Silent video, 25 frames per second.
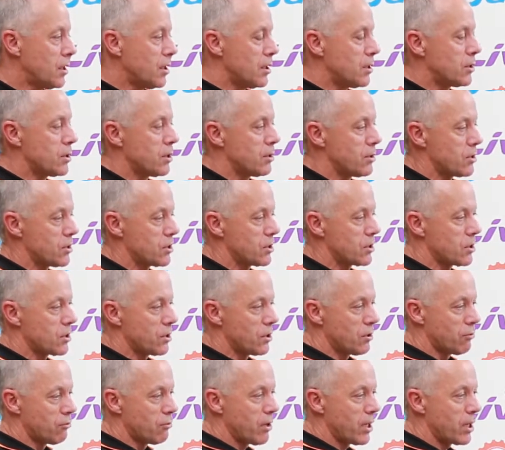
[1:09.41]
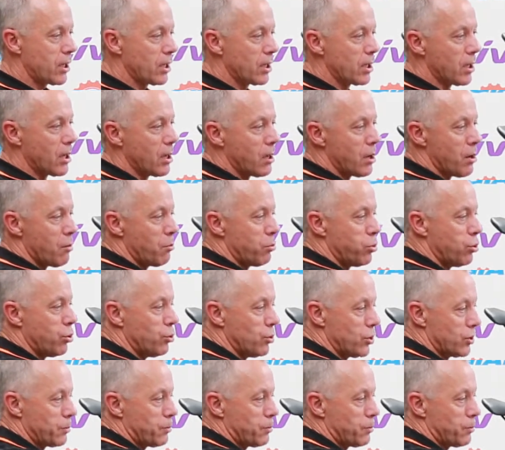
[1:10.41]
So it's the regular push